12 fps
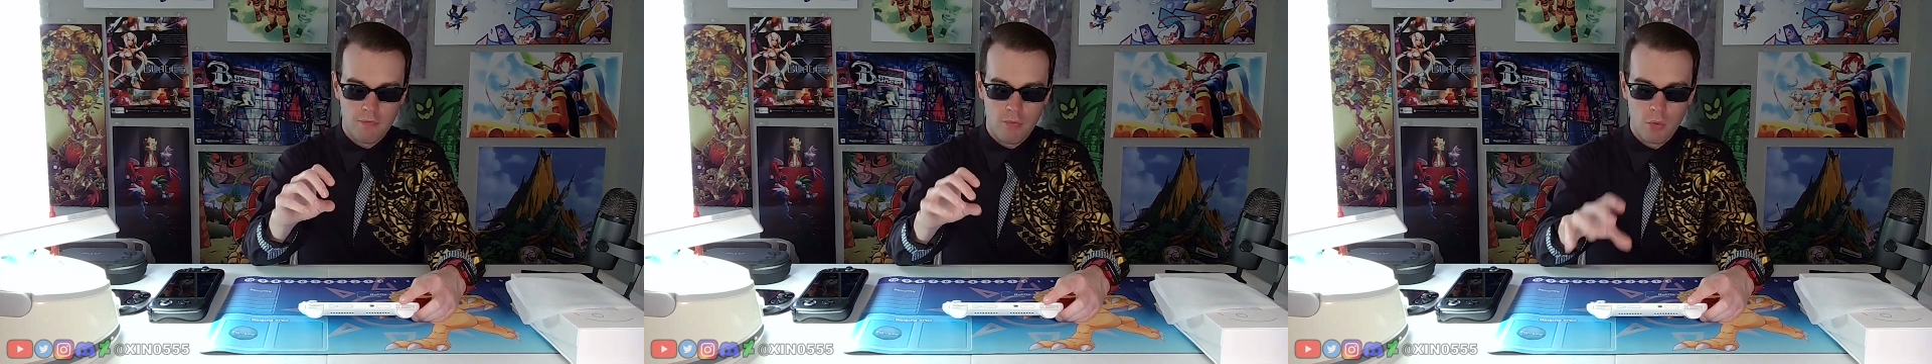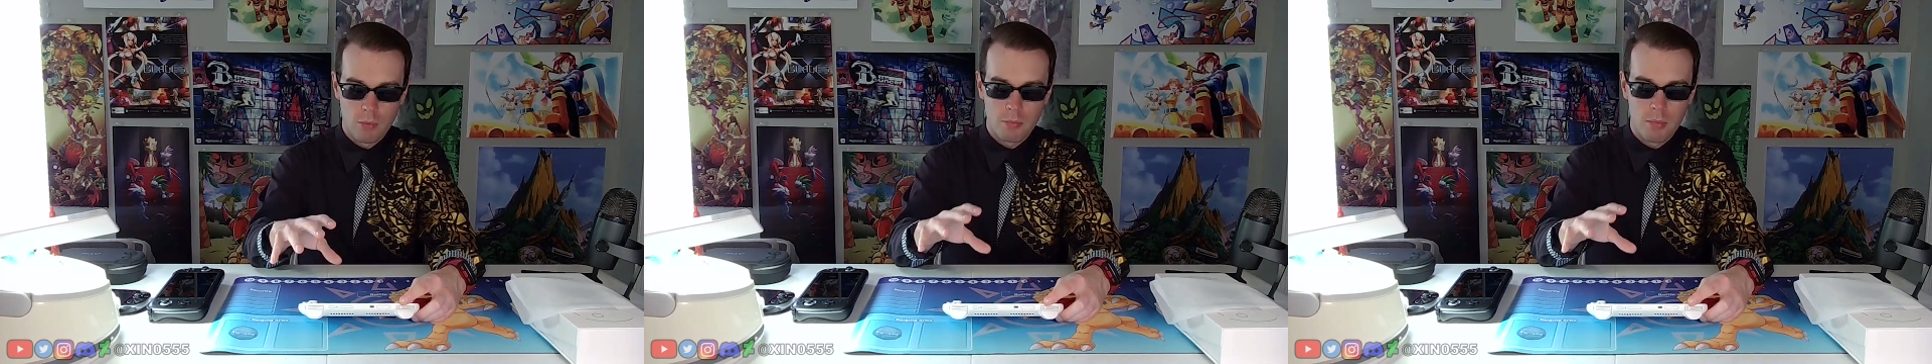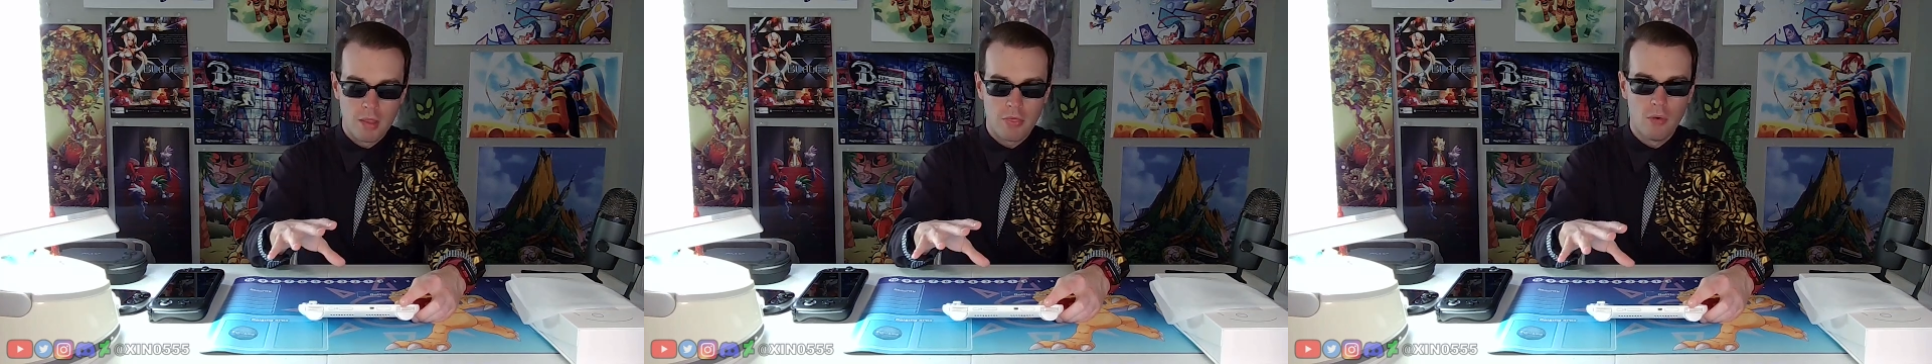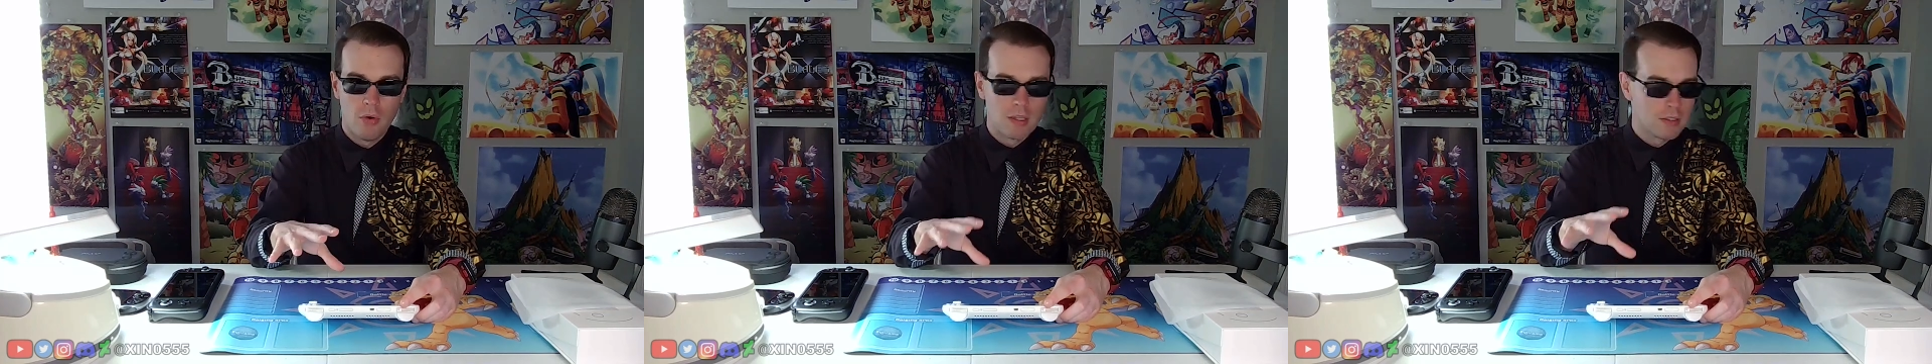formed my
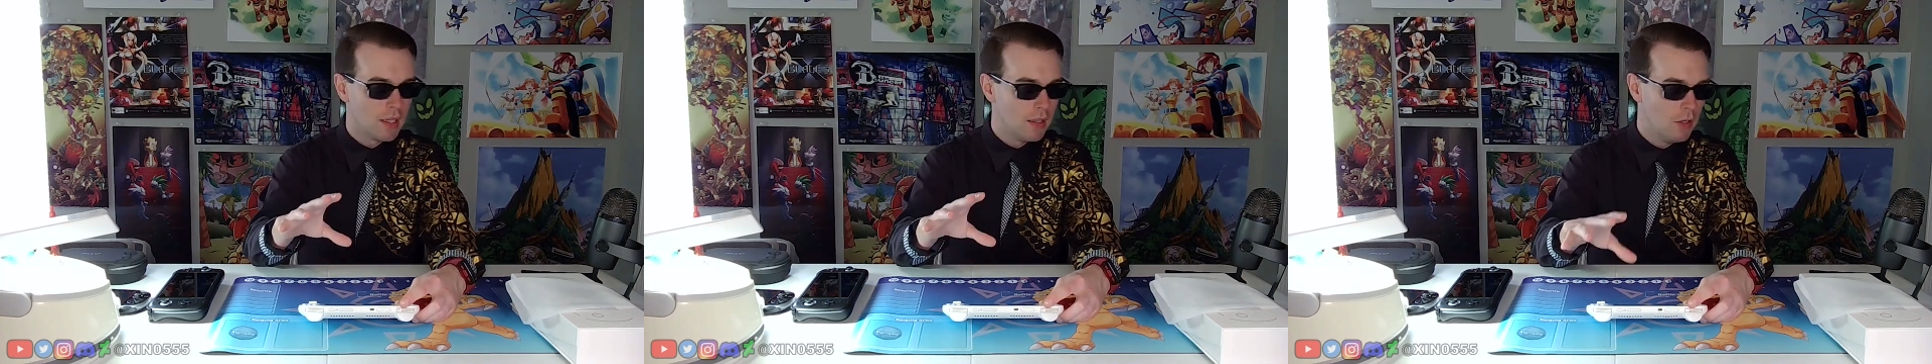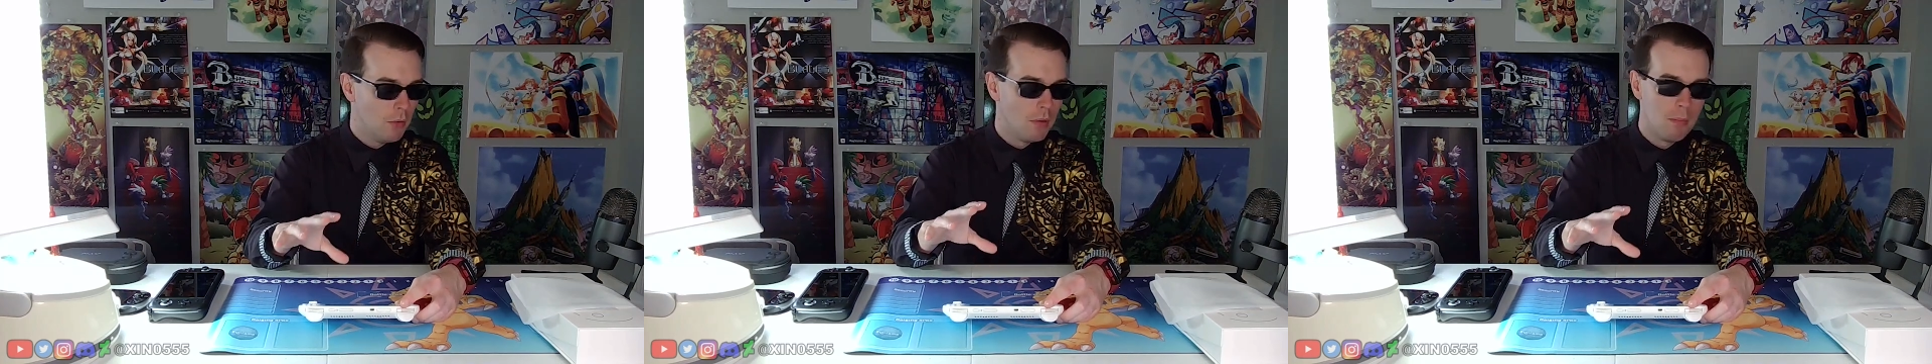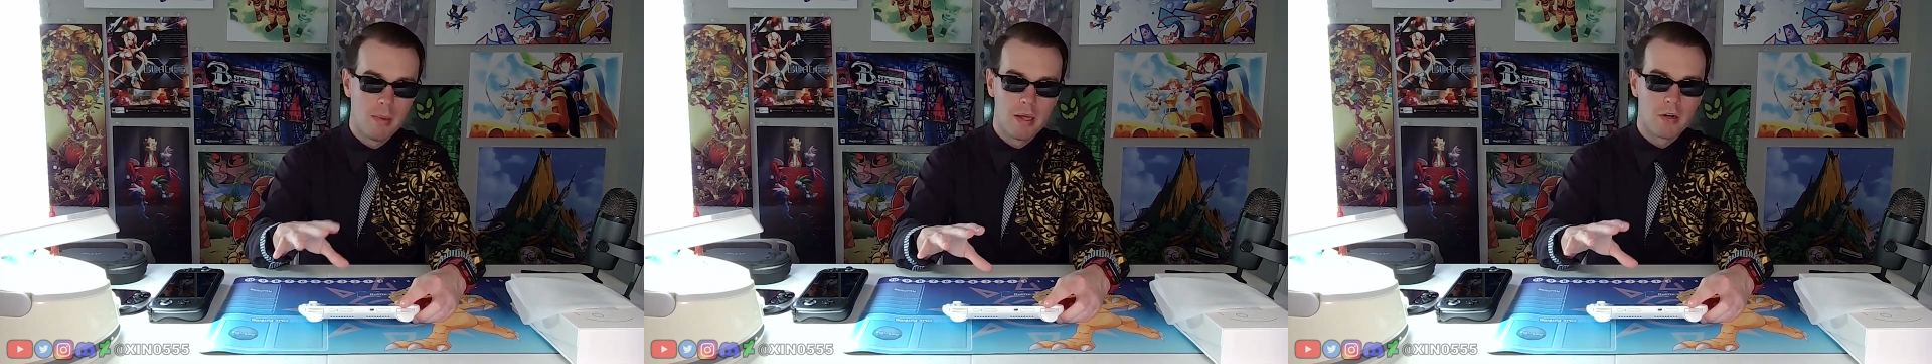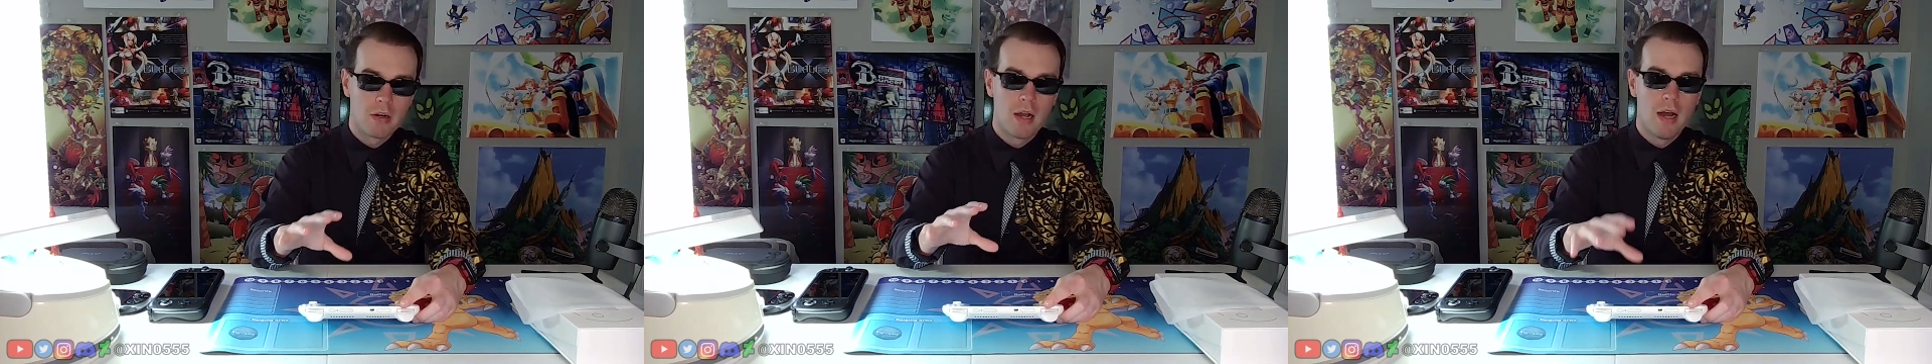thoughts a little bit
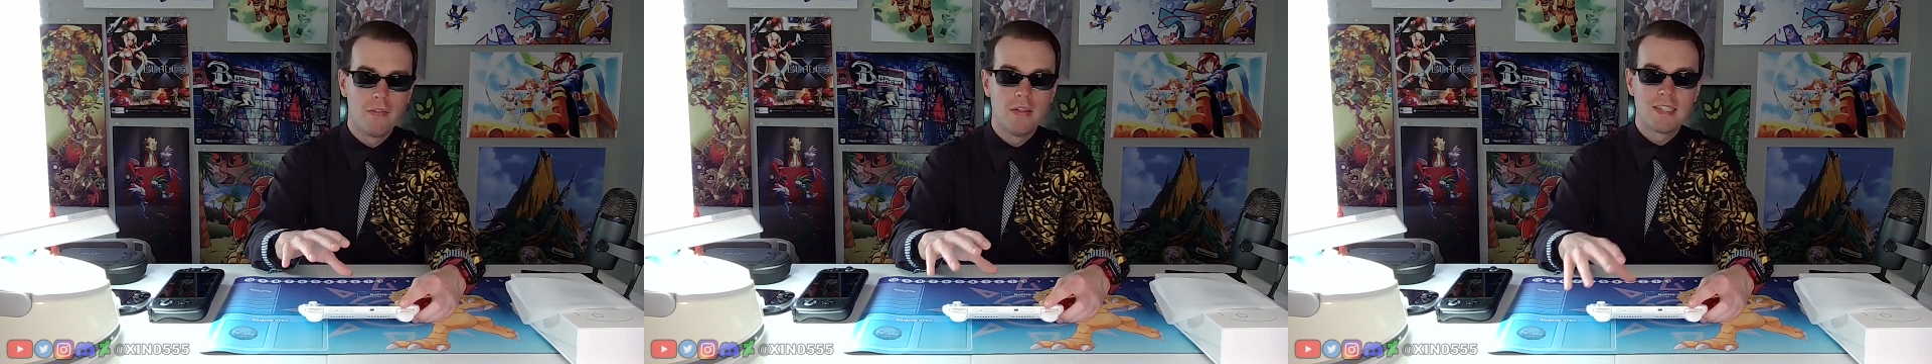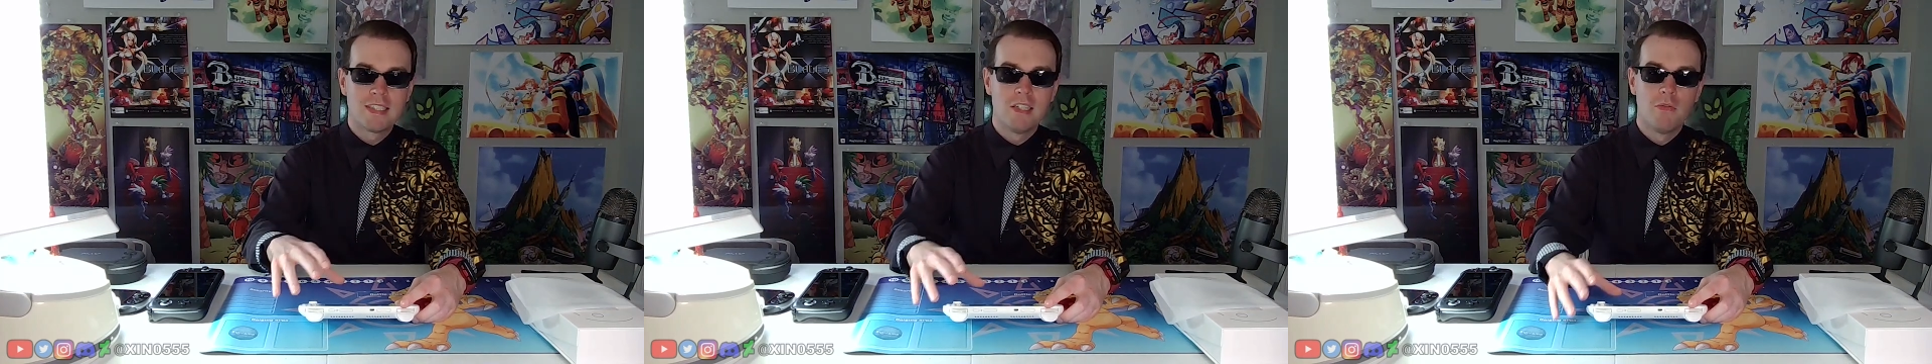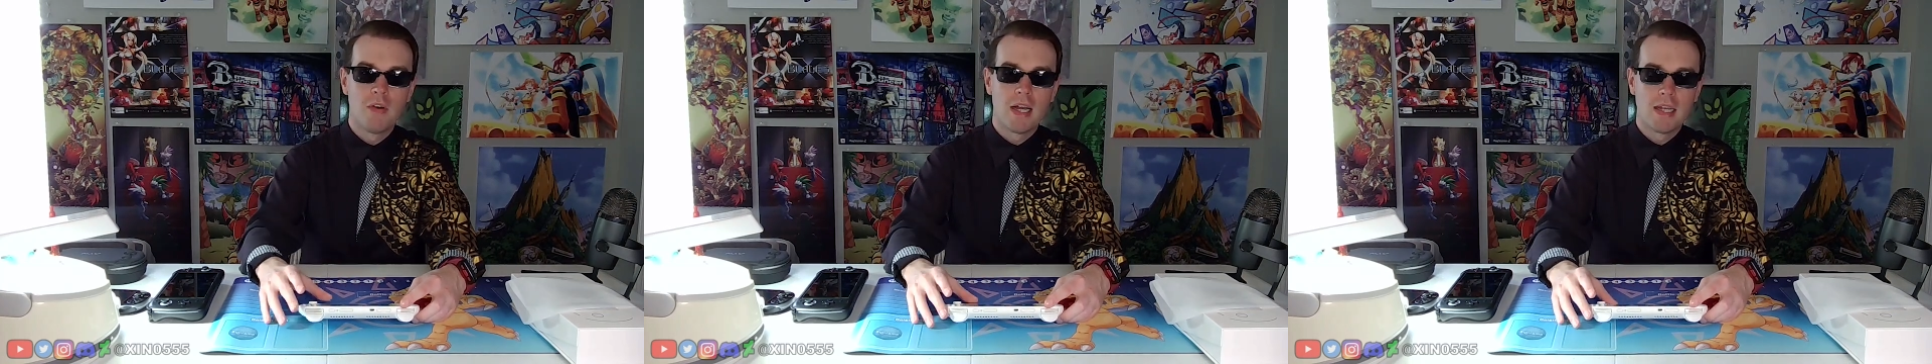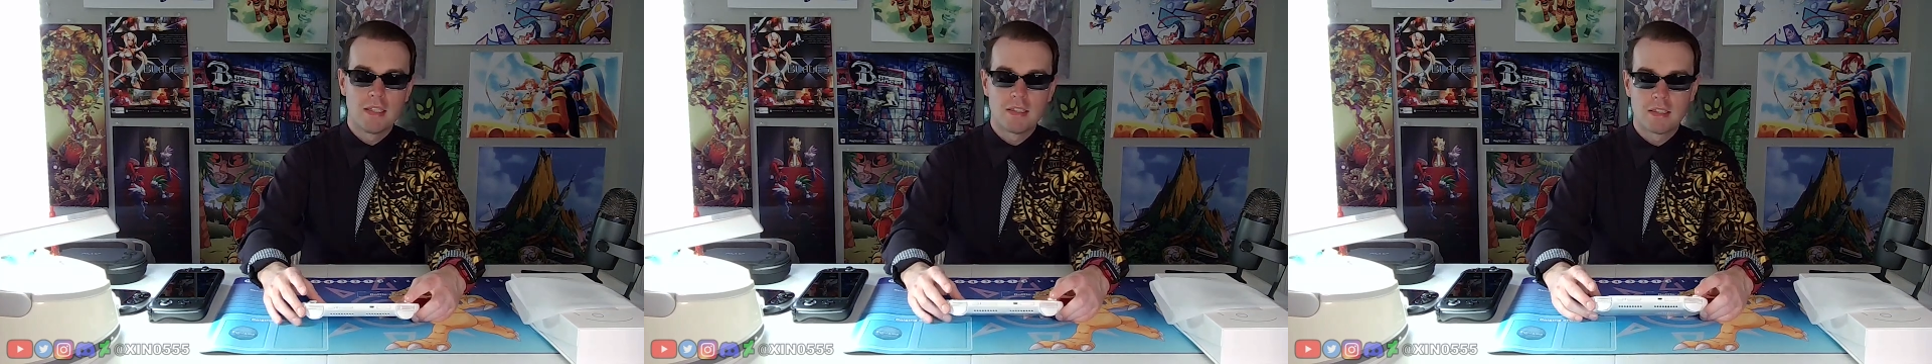better on this
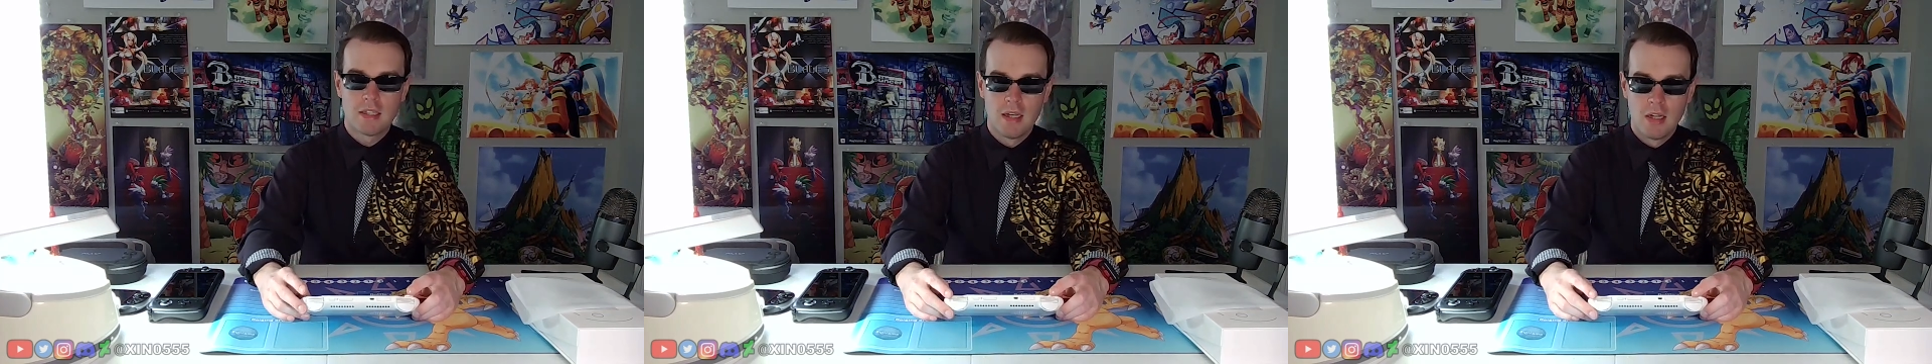device.